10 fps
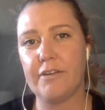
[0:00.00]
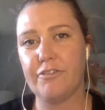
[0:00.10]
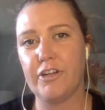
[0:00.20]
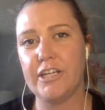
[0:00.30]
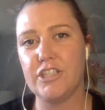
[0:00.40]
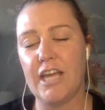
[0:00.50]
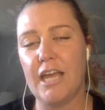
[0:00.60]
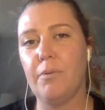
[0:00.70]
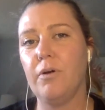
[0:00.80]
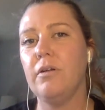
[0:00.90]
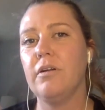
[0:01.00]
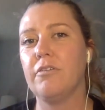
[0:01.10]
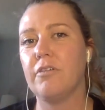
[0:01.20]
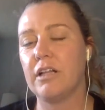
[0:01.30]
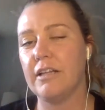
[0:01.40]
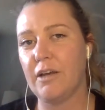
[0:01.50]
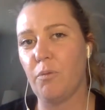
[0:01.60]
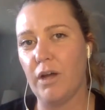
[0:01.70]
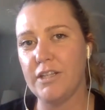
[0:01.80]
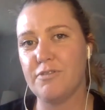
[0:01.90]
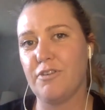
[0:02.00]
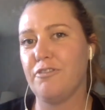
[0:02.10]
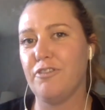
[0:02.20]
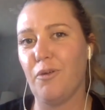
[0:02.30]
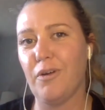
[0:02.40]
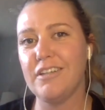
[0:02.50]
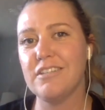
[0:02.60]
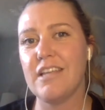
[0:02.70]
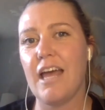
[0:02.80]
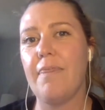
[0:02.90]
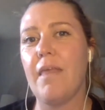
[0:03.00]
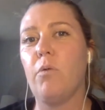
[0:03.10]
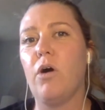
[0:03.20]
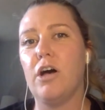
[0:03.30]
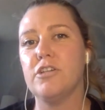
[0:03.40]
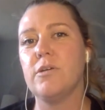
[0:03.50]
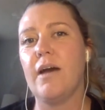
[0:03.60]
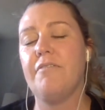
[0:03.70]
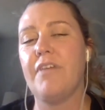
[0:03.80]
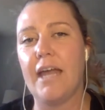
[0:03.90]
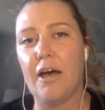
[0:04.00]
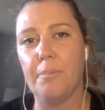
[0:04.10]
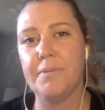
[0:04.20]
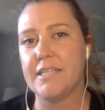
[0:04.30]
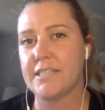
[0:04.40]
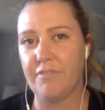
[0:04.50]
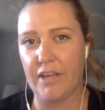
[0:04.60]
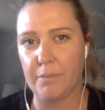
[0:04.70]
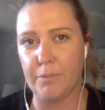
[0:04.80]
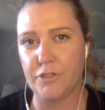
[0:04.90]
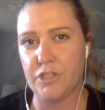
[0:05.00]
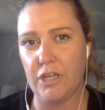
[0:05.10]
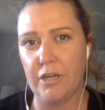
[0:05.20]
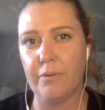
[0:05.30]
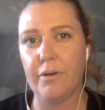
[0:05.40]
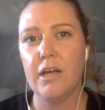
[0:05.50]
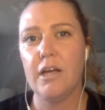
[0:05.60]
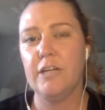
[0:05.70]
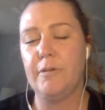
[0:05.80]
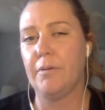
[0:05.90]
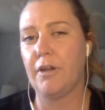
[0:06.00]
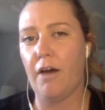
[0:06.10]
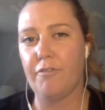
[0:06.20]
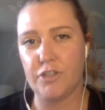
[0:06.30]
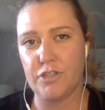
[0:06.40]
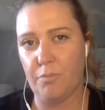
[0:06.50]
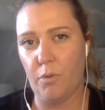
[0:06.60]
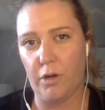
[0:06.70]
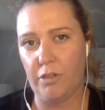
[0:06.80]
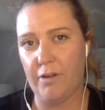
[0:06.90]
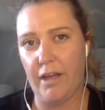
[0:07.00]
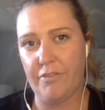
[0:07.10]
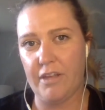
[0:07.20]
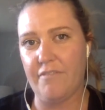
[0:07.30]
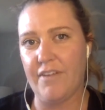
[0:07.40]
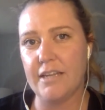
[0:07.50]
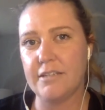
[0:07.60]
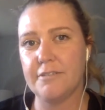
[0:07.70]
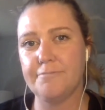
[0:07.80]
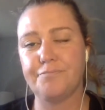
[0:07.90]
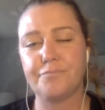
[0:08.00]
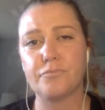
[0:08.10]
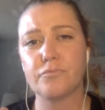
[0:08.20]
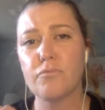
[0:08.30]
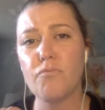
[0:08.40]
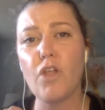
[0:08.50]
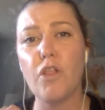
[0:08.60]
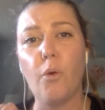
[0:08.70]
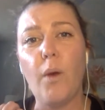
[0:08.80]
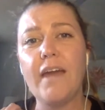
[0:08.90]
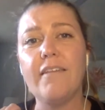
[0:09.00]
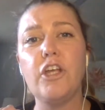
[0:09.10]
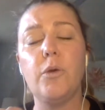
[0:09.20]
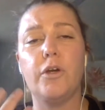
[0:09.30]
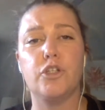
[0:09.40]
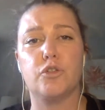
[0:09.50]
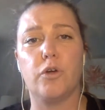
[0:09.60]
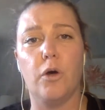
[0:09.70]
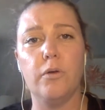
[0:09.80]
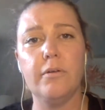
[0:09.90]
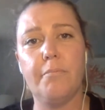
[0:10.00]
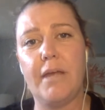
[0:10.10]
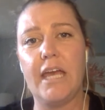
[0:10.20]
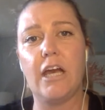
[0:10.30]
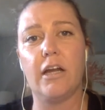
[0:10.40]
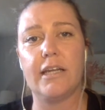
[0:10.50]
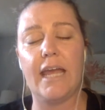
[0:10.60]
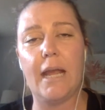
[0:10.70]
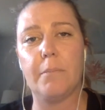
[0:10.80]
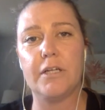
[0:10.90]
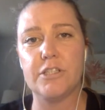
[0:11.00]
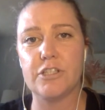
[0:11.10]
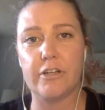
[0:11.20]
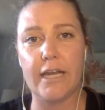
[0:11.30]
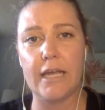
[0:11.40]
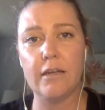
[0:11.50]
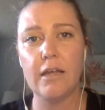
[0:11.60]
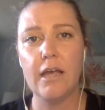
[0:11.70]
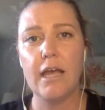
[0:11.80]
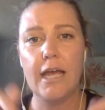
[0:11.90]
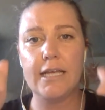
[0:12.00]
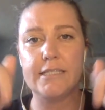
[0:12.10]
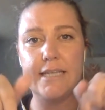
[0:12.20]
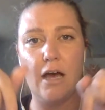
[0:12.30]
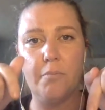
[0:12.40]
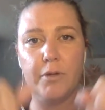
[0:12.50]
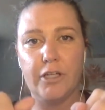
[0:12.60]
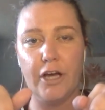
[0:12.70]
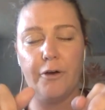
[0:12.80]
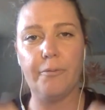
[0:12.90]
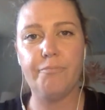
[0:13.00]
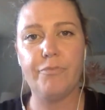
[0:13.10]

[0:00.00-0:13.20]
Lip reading: for each table, click once for floors, and then we'll also have that help desk available to you to be able to offer support throughout the event. The way that you control being on camera and screen is down below.